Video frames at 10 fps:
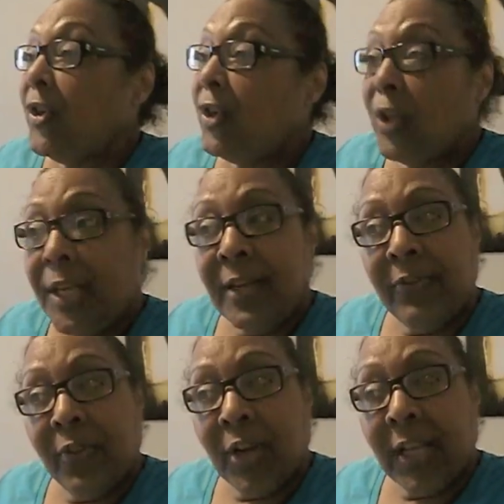you're looking
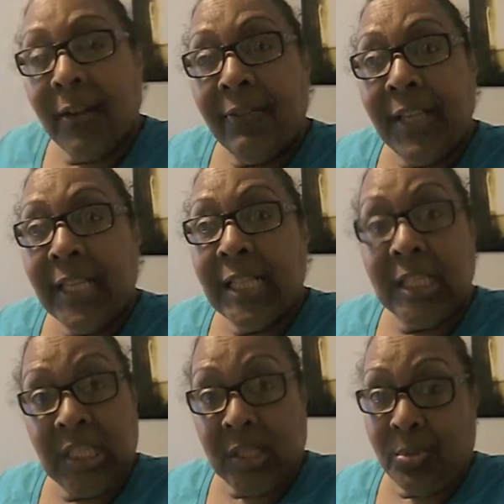for a lovely little
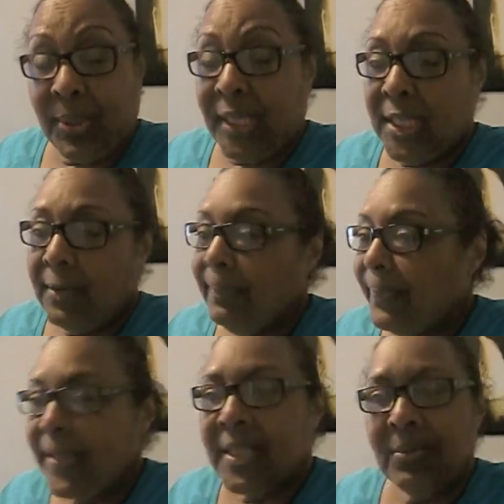suite,
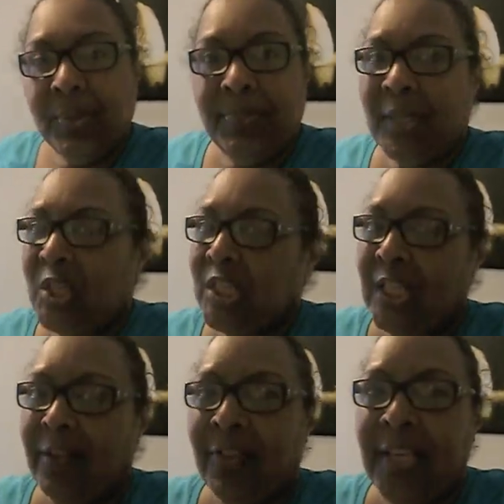this would be just
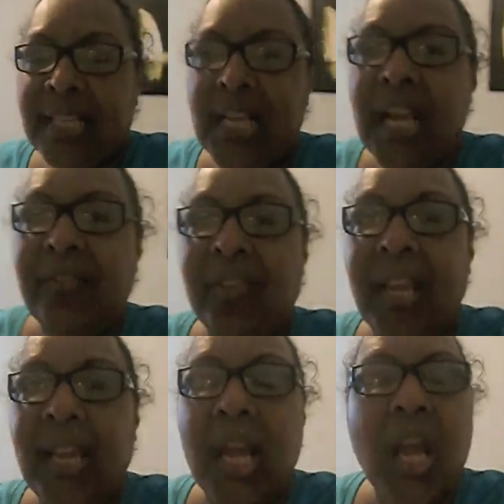lovely. It's kind of
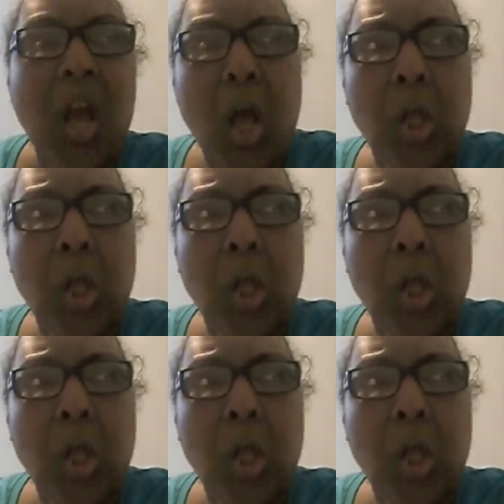like a